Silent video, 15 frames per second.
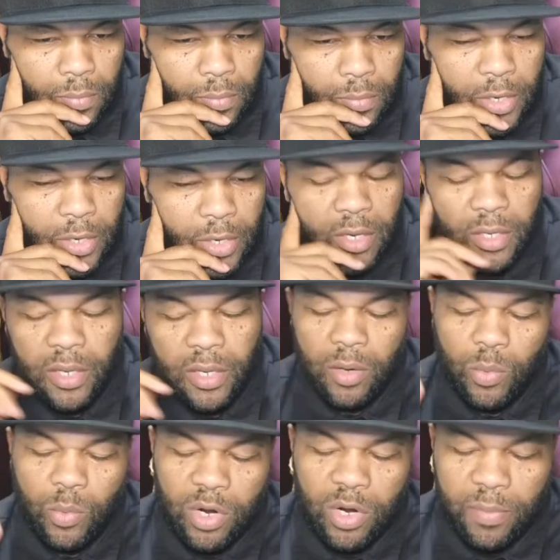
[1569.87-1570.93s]
Hell yeah. What
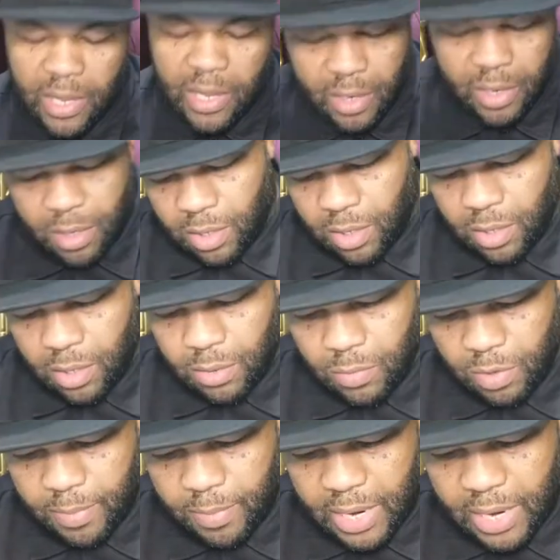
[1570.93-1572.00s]
about
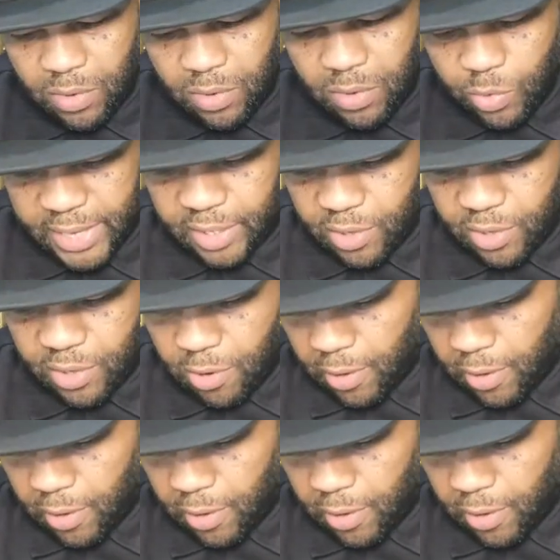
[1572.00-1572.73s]
on the rec yard?